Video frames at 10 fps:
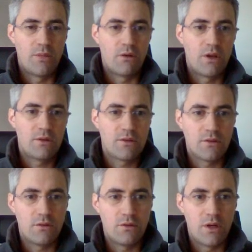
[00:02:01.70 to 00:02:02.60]
me, right?
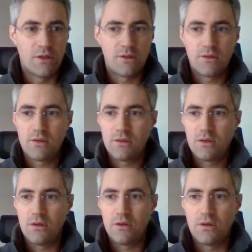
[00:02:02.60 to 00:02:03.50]
So let's
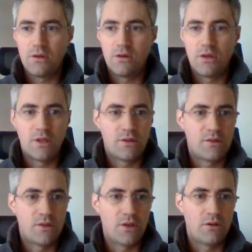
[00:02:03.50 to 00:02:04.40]

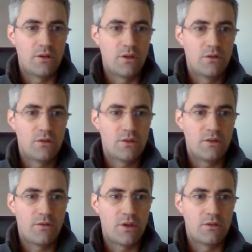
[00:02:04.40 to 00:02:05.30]
see how it goes
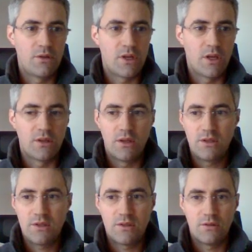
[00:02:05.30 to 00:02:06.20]
if I do it like
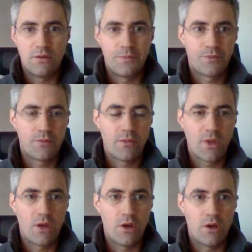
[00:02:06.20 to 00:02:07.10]
this. So
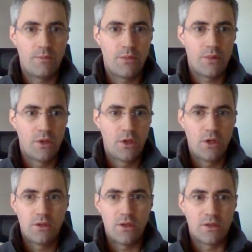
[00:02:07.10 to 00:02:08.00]

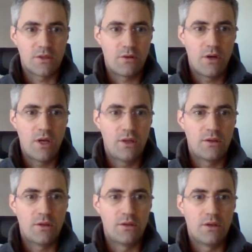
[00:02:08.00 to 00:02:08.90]
that's
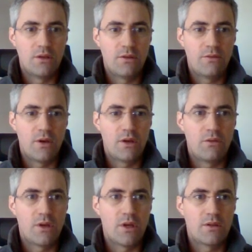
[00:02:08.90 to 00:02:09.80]
great. And then if I
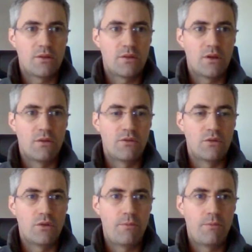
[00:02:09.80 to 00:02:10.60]
look at view the